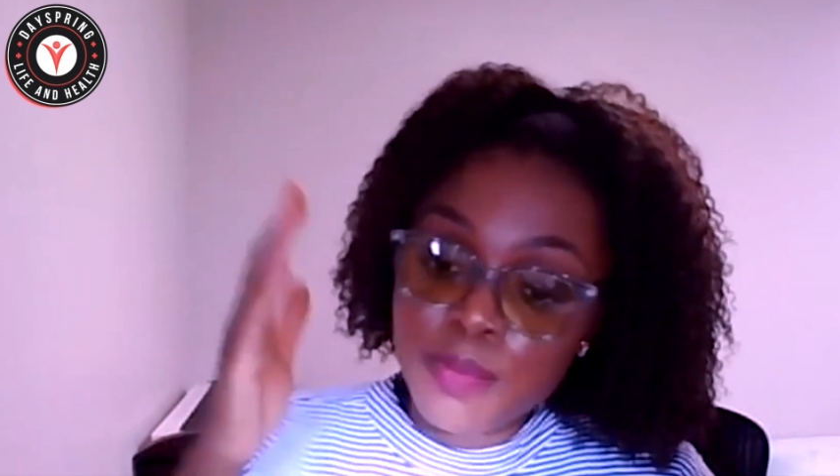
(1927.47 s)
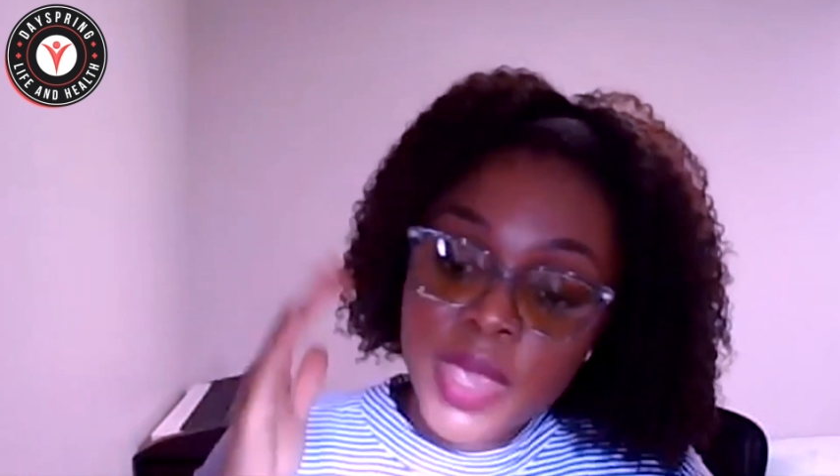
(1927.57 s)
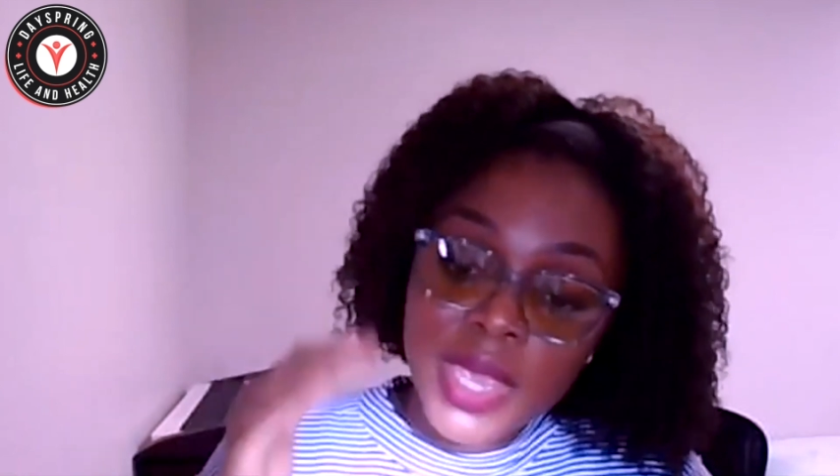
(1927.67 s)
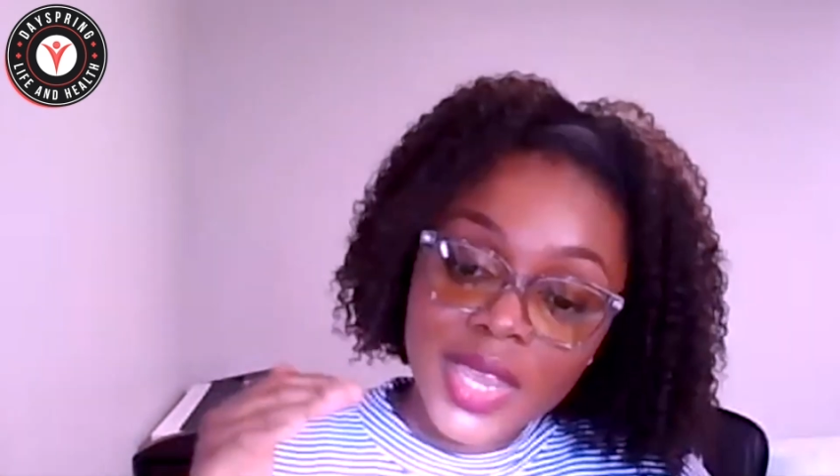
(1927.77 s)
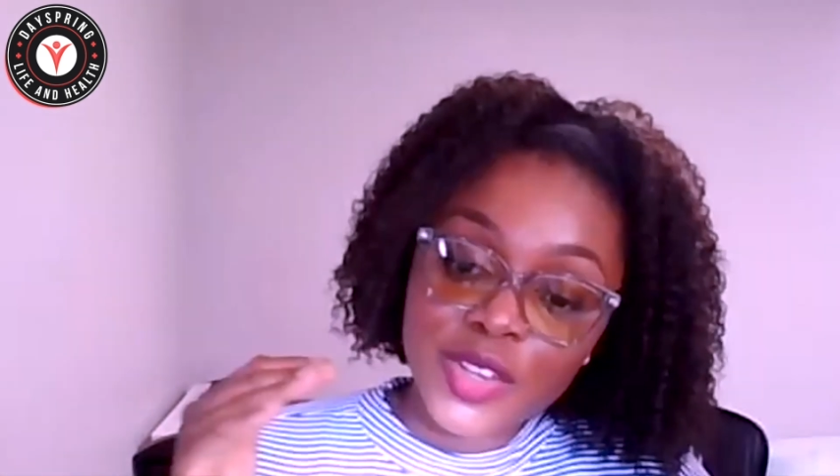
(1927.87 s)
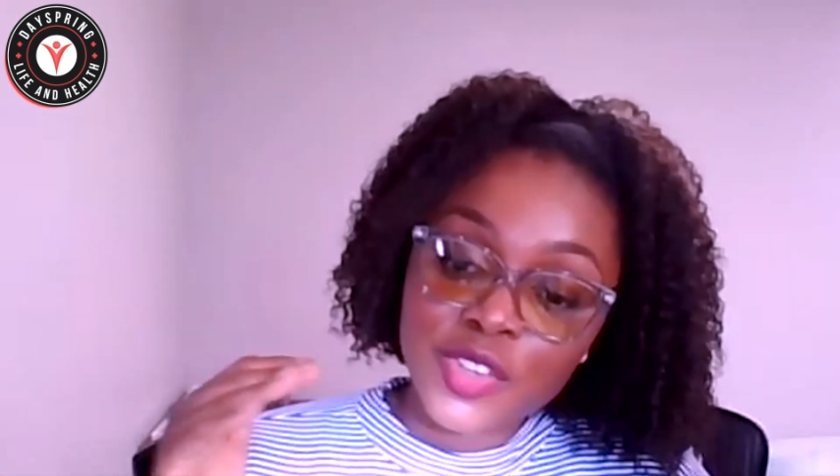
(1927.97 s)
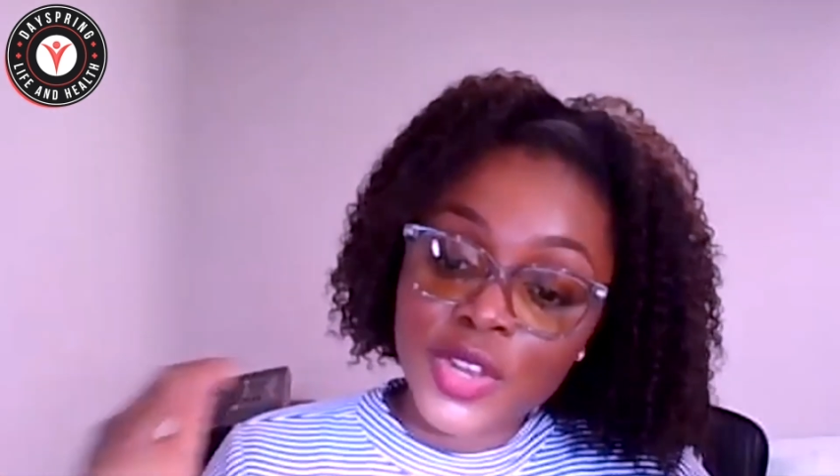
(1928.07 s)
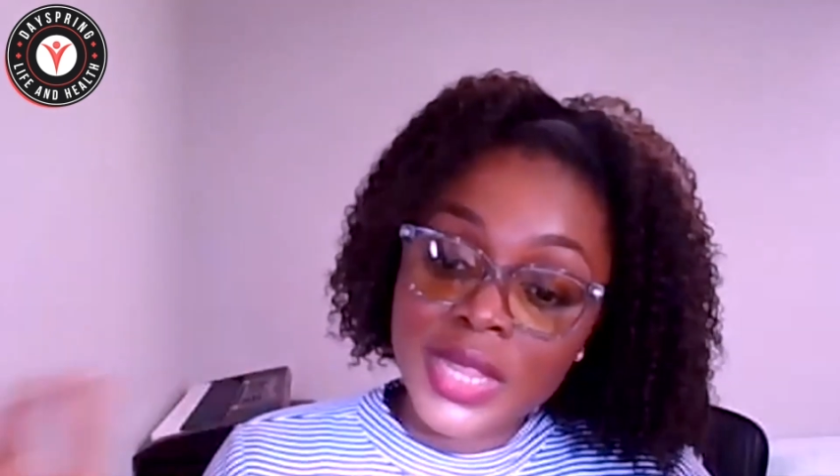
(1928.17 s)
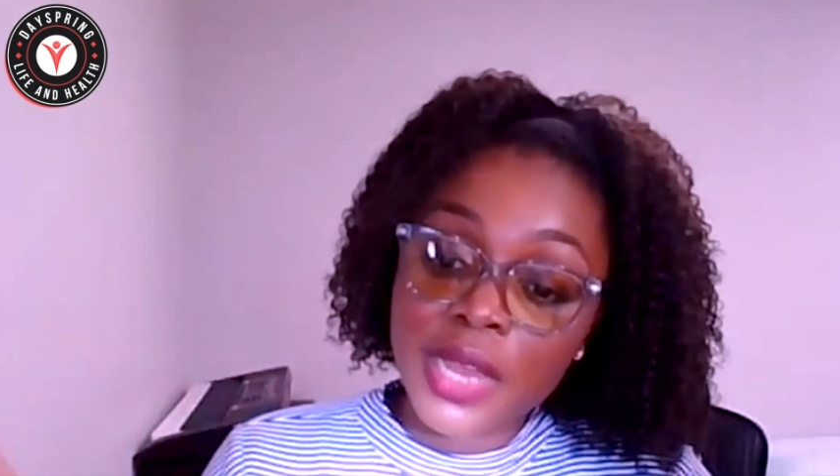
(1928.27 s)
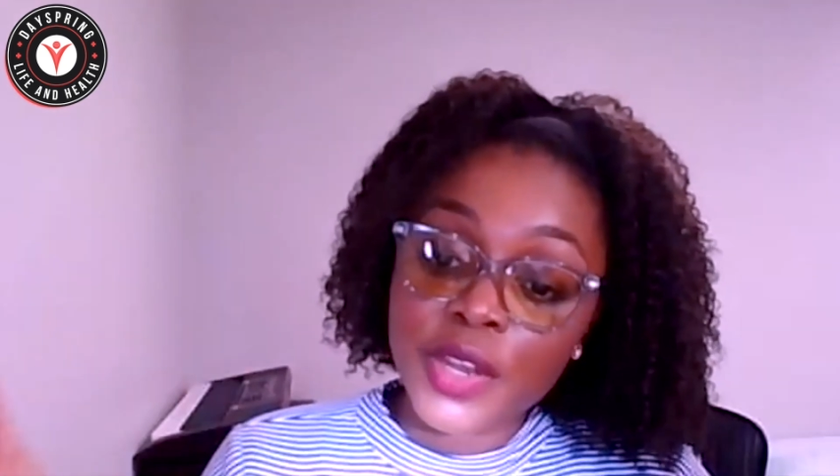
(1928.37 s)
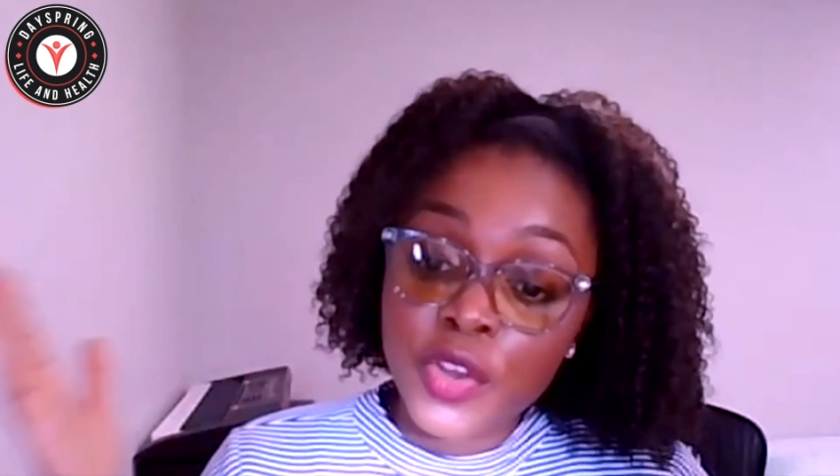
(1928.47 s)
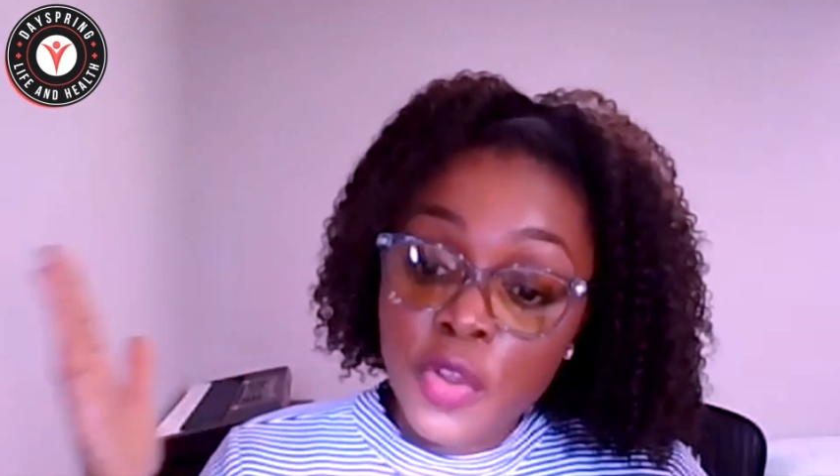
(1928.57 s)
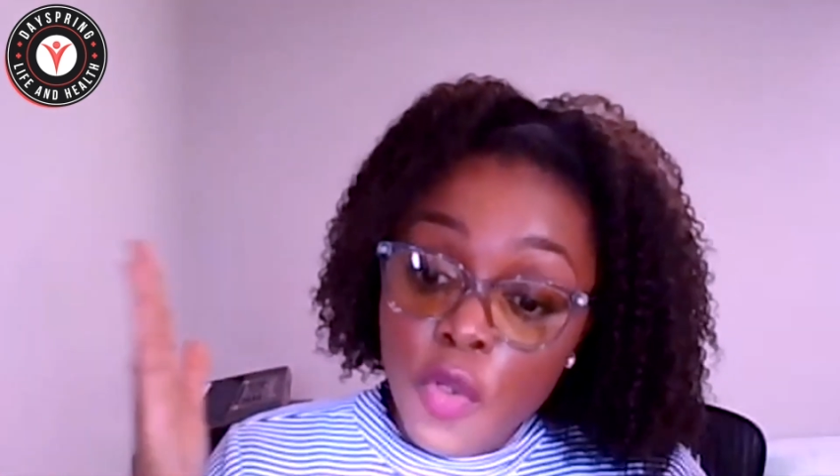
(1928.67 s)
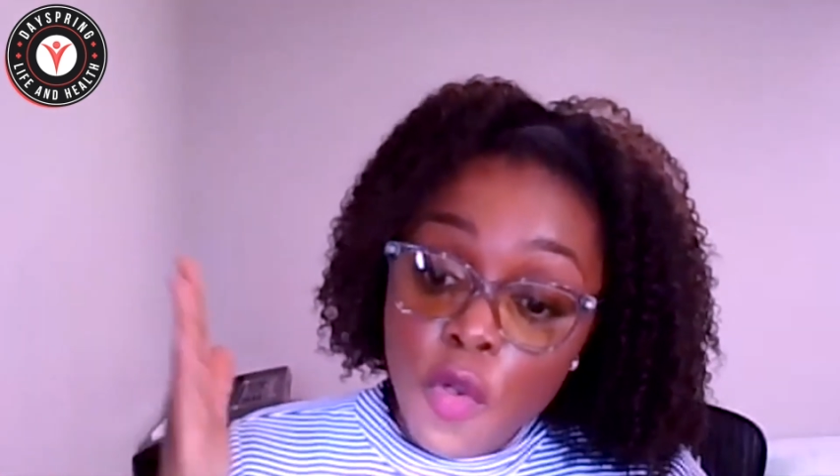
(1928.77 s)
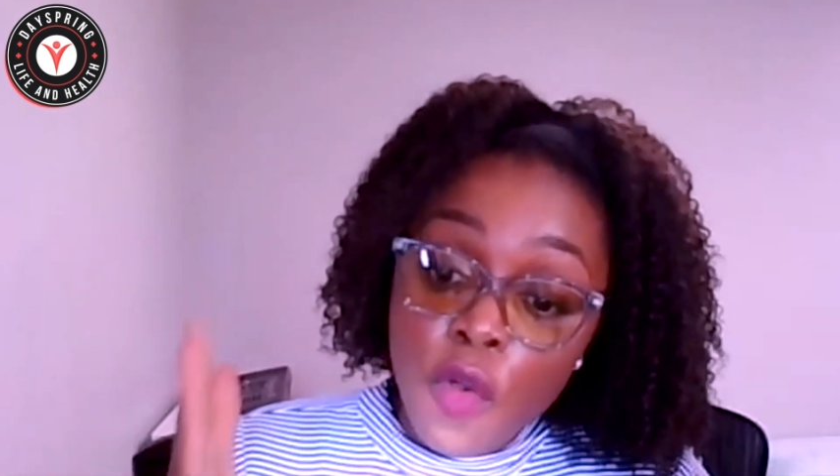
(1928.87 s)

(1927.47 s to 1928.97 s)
making sure that your